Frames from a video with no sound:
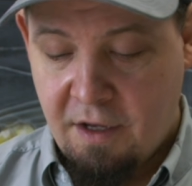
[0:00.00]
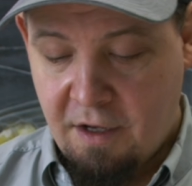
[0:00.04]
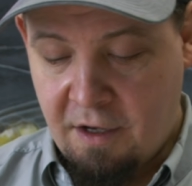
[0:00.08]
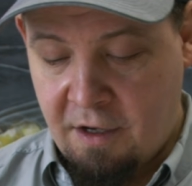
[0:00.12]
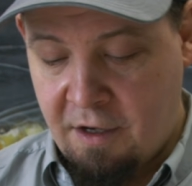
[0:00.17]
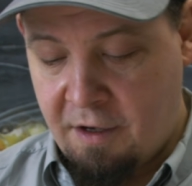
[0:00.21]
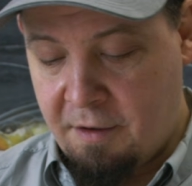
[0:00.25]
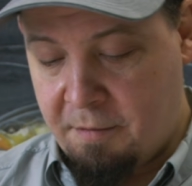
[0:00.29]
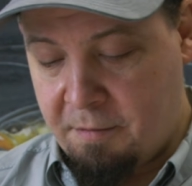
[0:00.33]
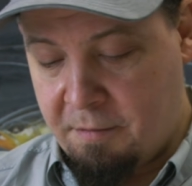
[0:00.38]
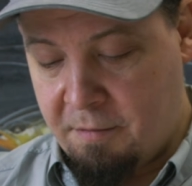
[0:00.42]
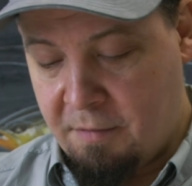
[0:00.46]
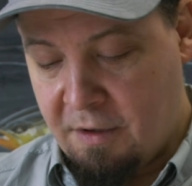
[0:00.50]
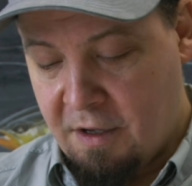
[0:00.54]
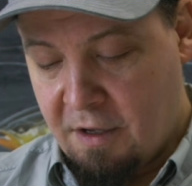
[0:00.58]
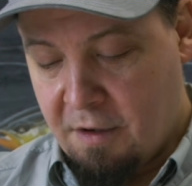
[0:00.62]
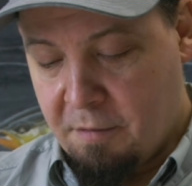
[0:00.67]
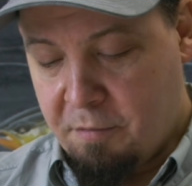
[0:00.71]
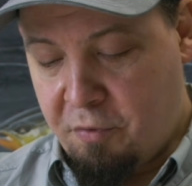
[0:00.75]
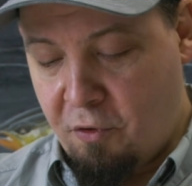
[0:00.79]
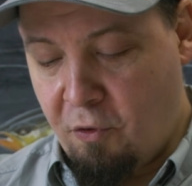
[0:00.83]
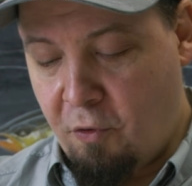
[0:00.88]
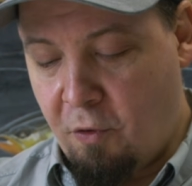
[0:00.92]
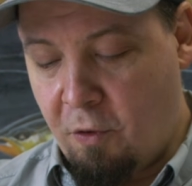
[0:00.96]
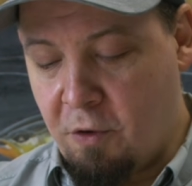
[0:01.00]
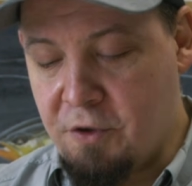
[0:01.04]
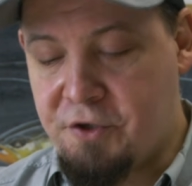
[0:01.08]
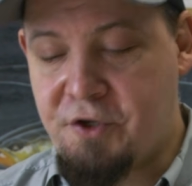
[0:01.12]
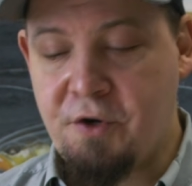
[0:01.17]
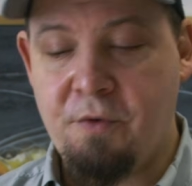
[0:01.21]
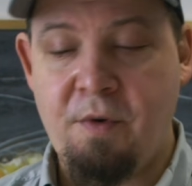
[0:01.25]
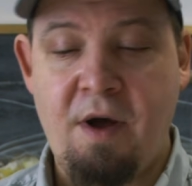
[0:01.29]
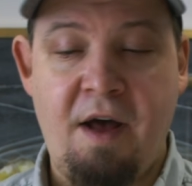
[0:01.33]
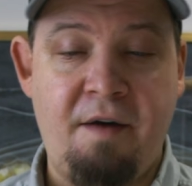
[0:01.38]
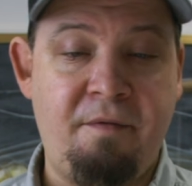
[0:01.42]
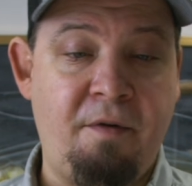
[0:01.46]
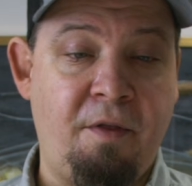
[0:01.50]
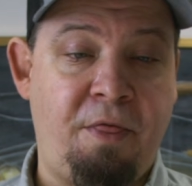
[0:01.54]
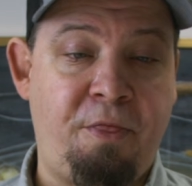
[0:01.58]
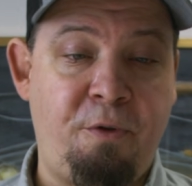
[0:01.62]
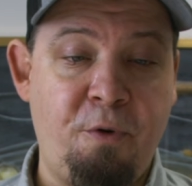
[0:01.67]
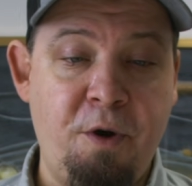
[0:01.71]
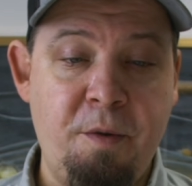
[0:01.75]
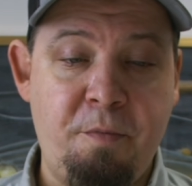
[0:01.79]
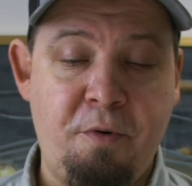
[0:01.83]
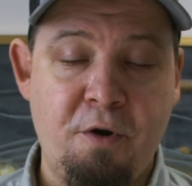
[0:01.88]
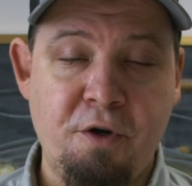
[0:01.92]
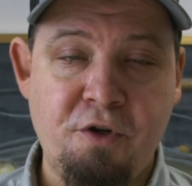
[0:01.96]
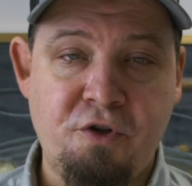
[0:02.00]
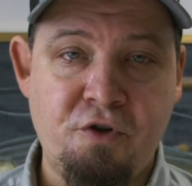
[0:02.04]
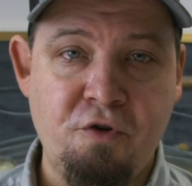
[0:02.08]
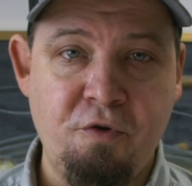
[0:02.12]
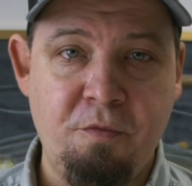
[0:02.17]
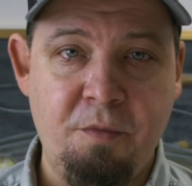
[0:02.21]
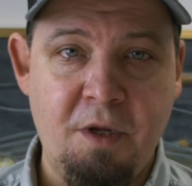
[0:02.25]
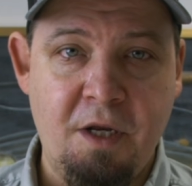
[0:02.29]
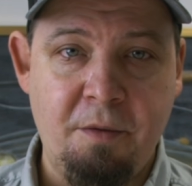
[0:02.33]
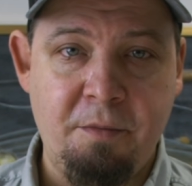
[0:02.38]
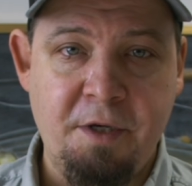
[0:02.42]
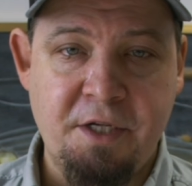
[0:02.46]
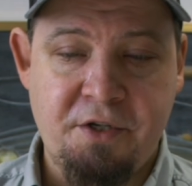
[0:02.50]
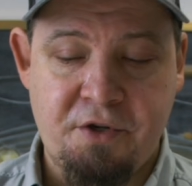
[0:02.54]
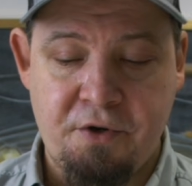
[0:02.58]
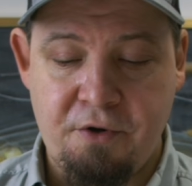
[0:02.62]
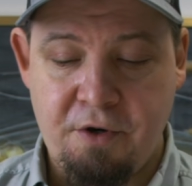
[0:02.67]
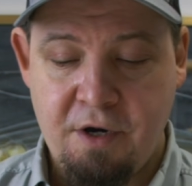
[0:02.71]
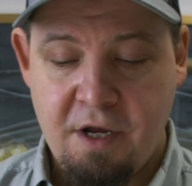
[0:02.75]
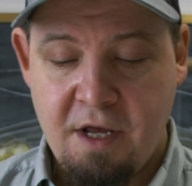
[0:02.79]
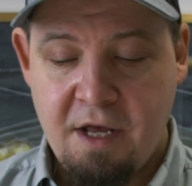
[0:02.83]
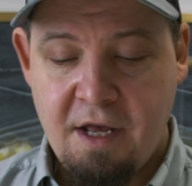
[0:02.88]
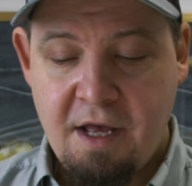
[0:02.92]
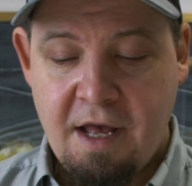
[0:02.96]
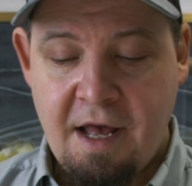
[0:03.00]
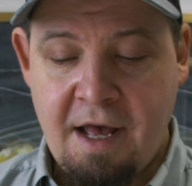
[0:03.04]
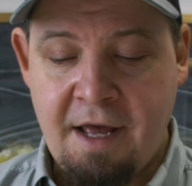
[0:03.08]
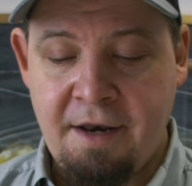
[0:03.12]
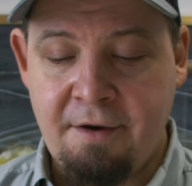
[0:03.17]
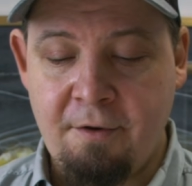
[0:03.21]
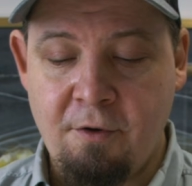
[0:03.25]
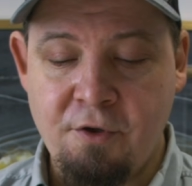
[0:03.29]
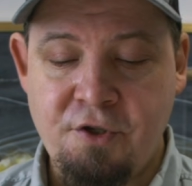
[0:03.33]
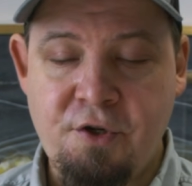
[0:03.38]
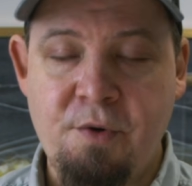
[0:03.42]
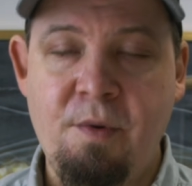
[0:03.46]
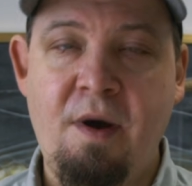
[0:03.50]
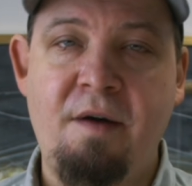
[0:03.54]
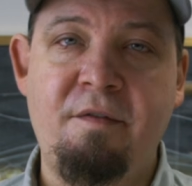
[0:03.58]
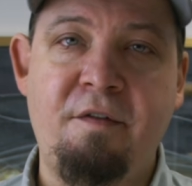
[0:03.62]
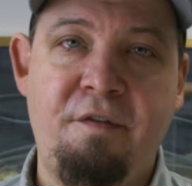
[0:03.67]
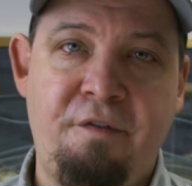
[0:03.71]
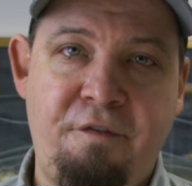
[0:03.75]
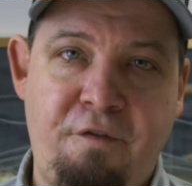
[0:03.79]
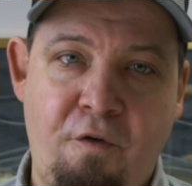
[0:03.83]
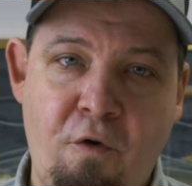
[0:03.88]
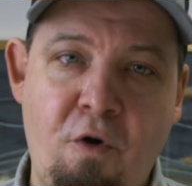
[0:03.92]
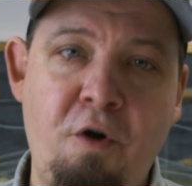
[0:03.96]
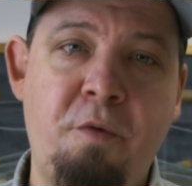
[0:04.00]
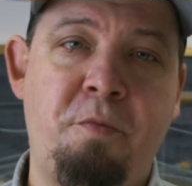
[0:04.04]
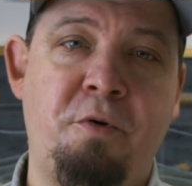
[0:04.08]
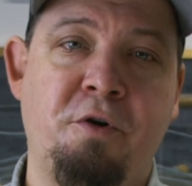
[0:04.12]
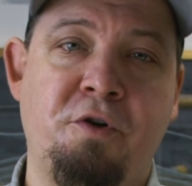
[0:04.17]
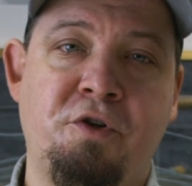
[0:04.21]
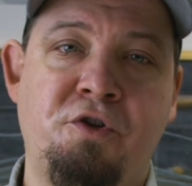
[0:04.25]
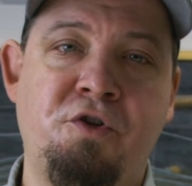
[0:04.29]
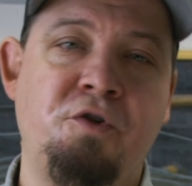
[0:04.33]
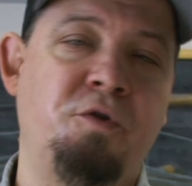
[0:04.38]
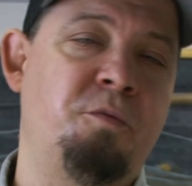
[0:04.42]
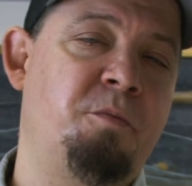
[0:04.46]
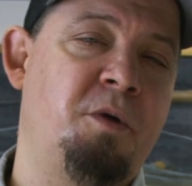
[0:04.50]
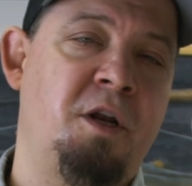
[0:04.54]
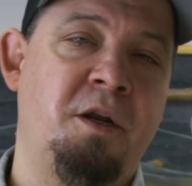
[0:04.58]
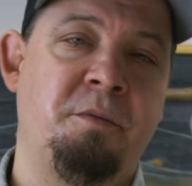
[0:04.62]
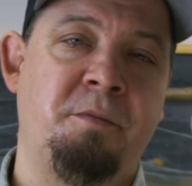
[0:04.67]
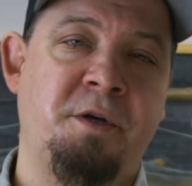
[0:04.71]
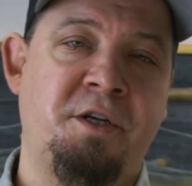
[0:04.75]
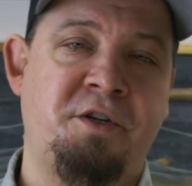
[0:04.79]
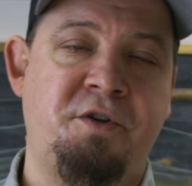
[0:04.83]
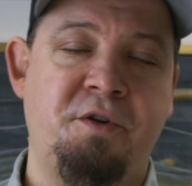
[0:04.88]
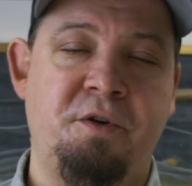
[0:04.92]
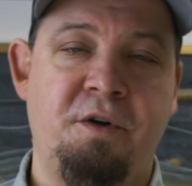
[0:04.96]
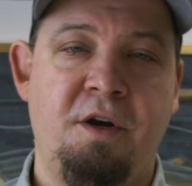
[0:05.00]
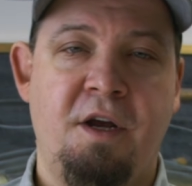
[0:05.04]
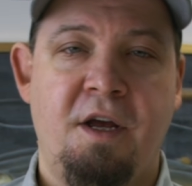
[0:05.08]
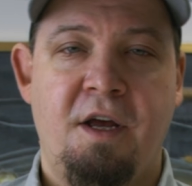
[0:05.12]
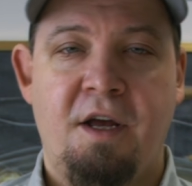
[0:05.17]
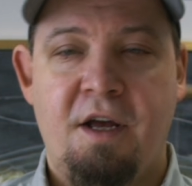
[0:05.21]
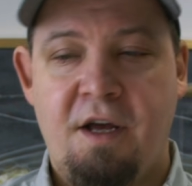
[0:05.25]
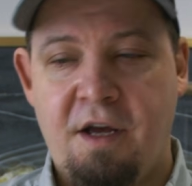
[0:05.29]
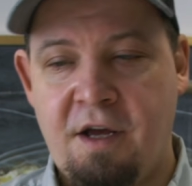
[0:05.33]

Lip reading: Pro also have a 3.2mm and also have a 4.2mm.